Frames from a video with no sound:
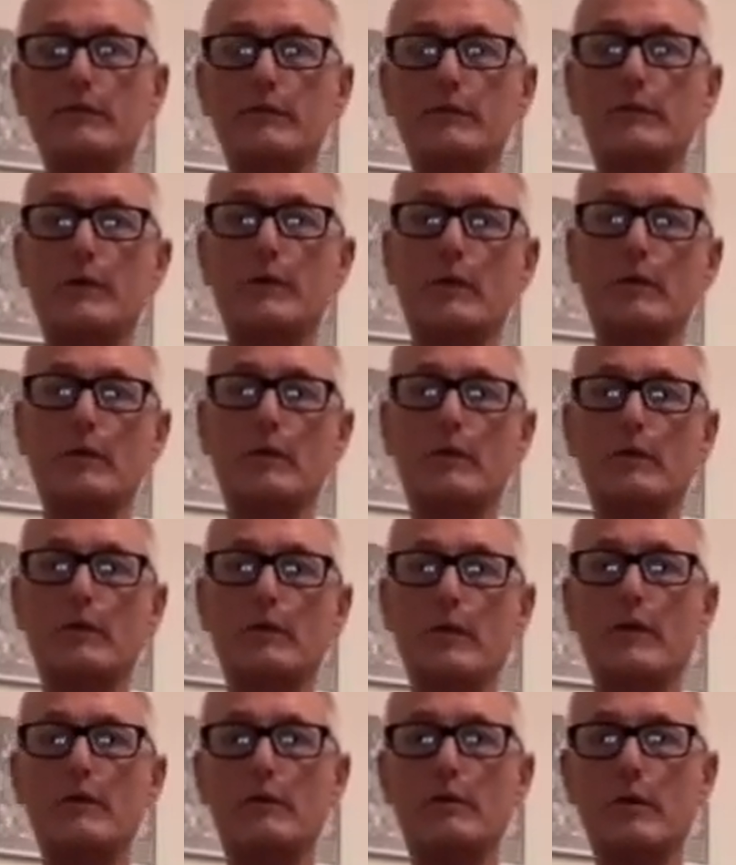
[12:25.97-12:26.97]
So
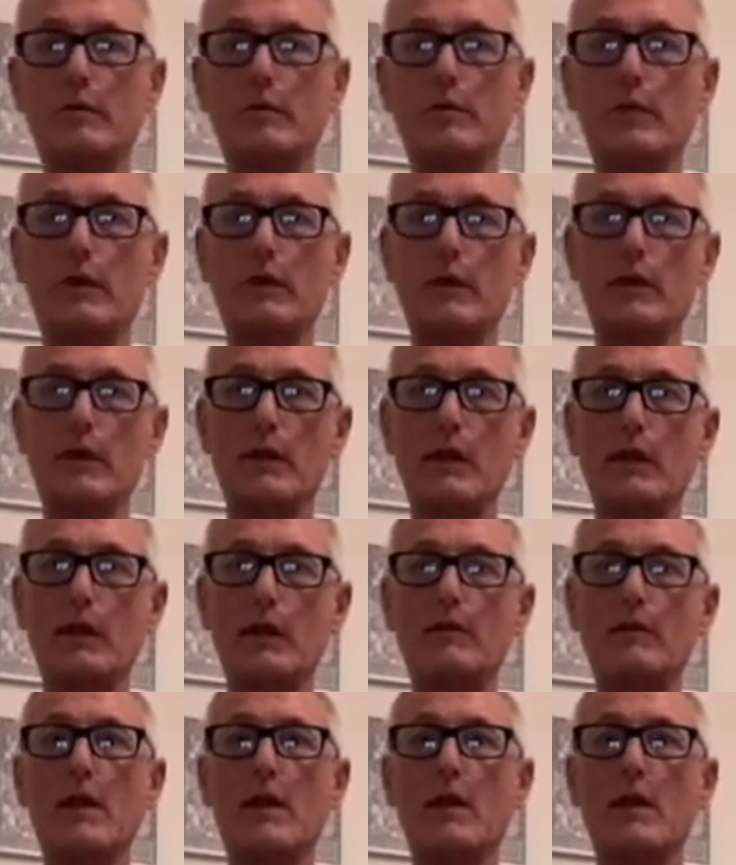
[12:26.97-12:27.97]
as we breathe
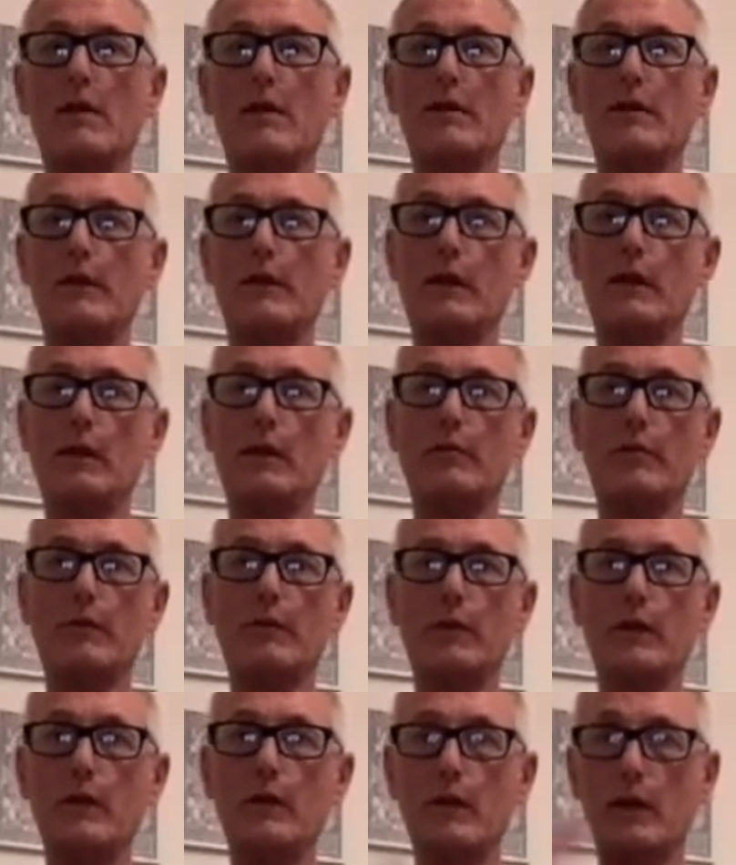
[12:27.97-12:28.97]
in, you can
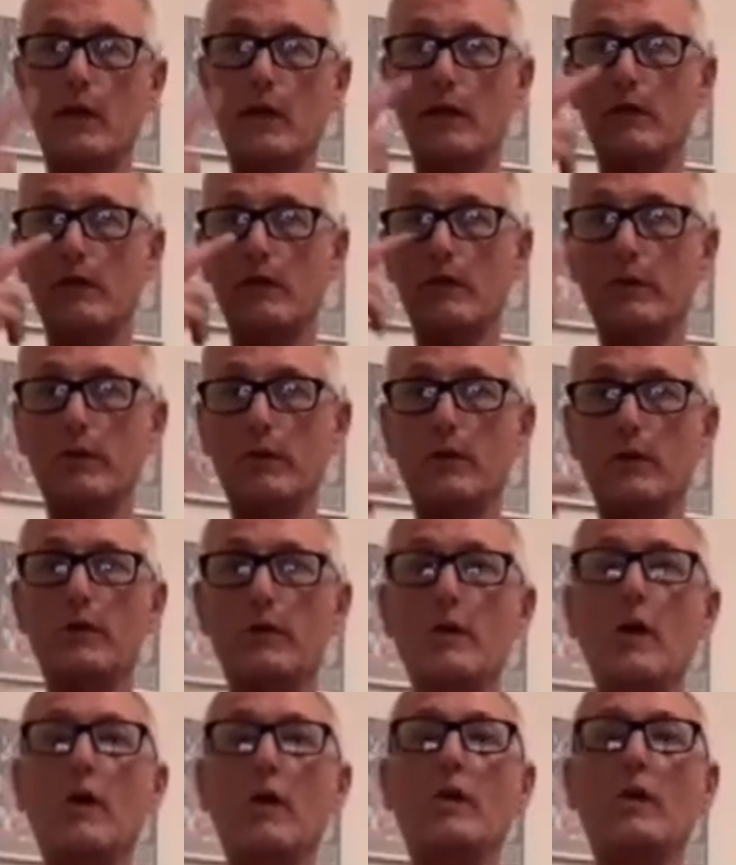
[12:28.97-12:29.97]
breathe in through your
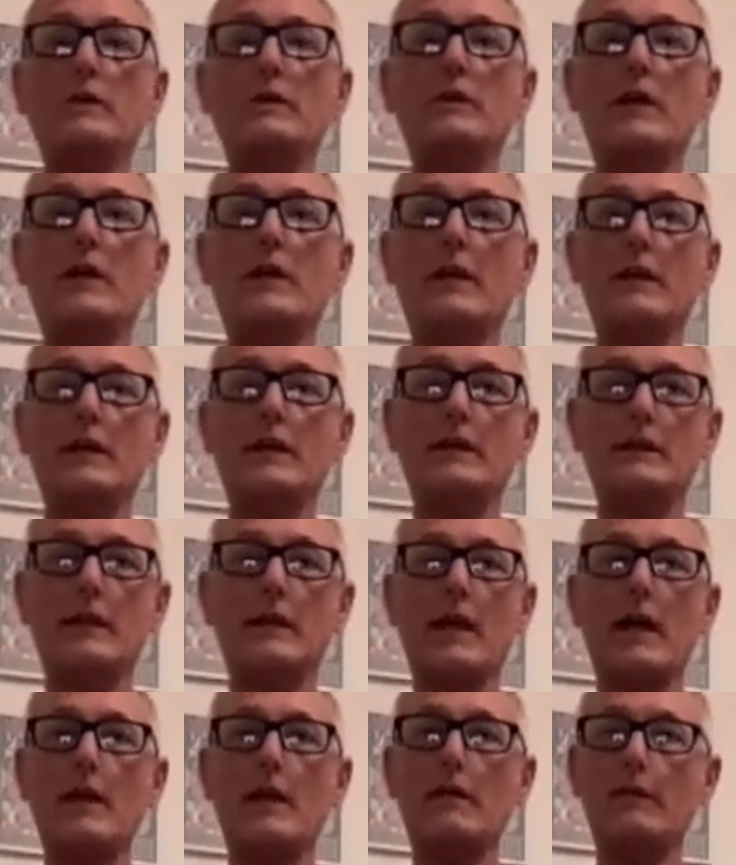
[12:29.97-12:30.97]
nose at this
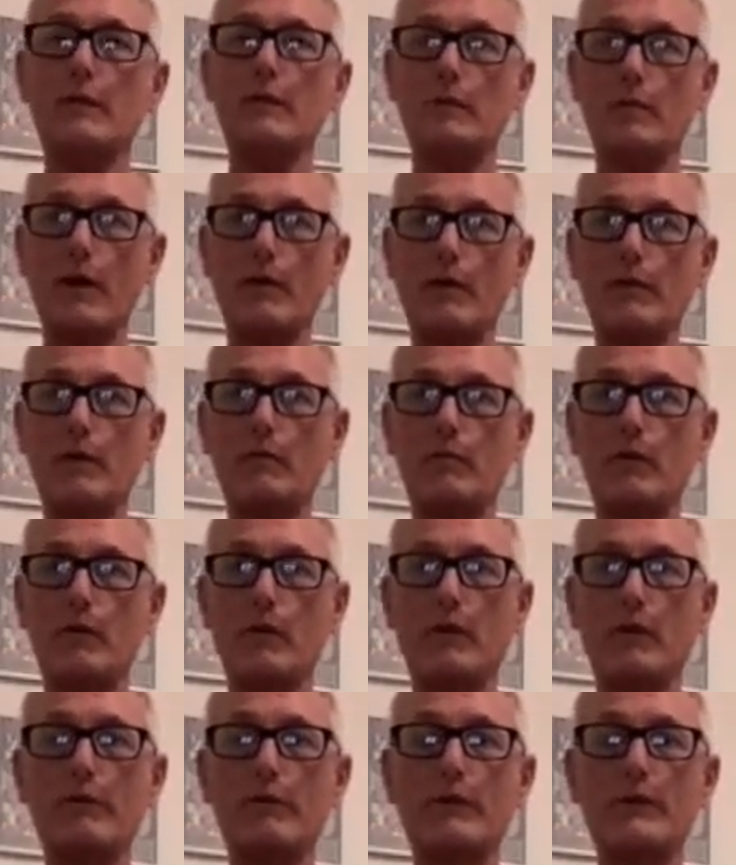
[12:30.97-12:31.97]
time. It's probably more
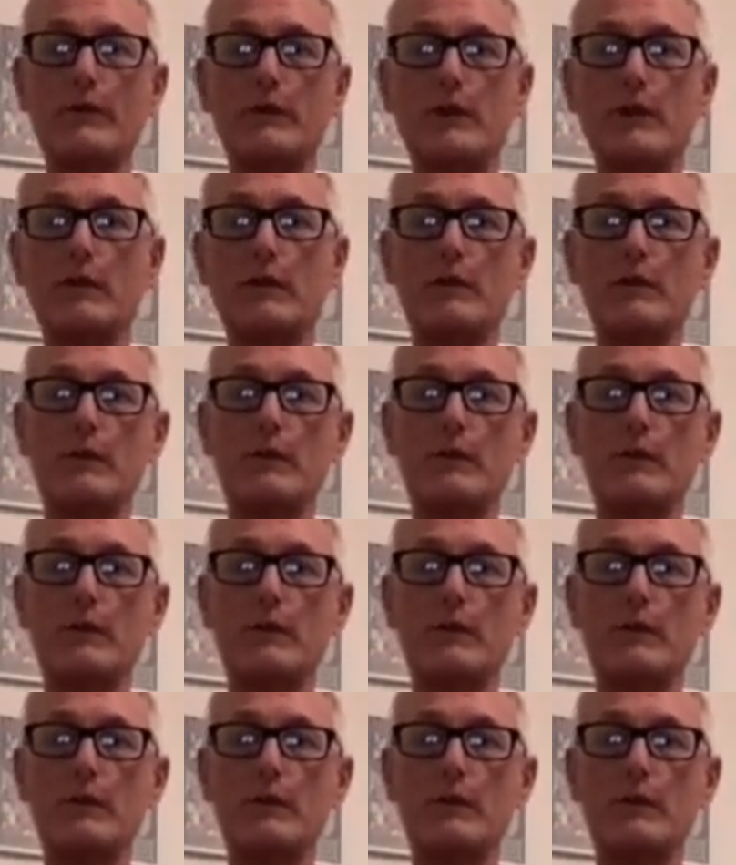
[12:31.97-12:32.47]
efficient.